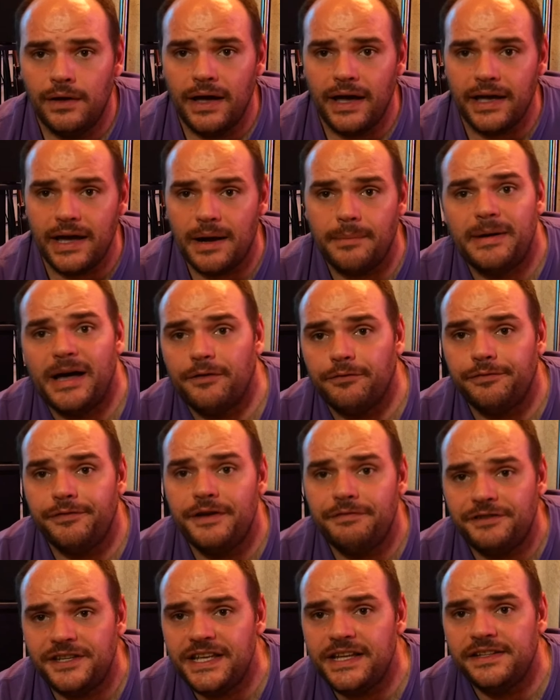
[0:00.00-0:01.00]
I got about
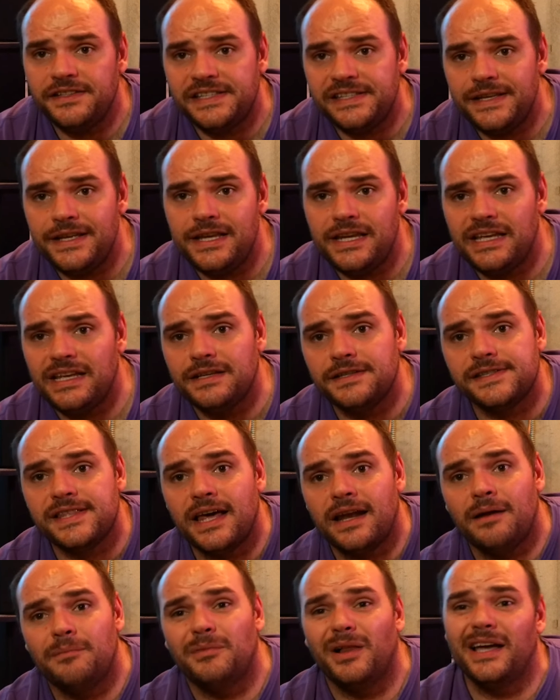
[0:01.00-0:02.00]
15 CDs
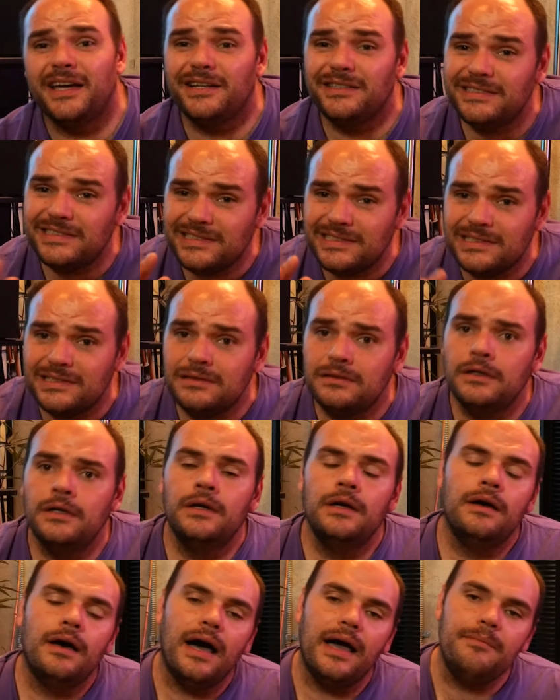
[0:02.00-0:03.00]
that I'm like,
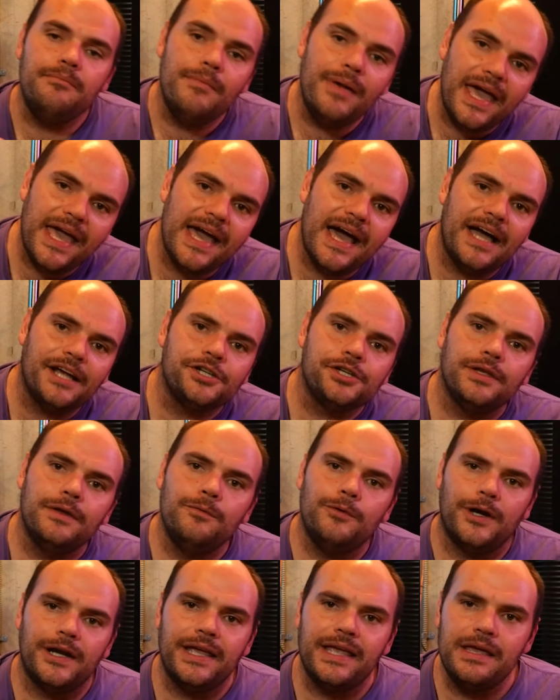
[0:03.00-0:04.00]
I may actually
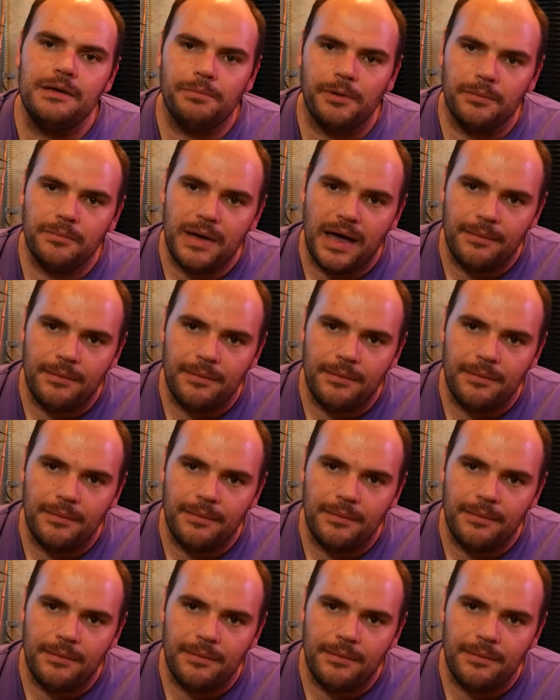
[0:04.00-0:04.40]
want to keep them.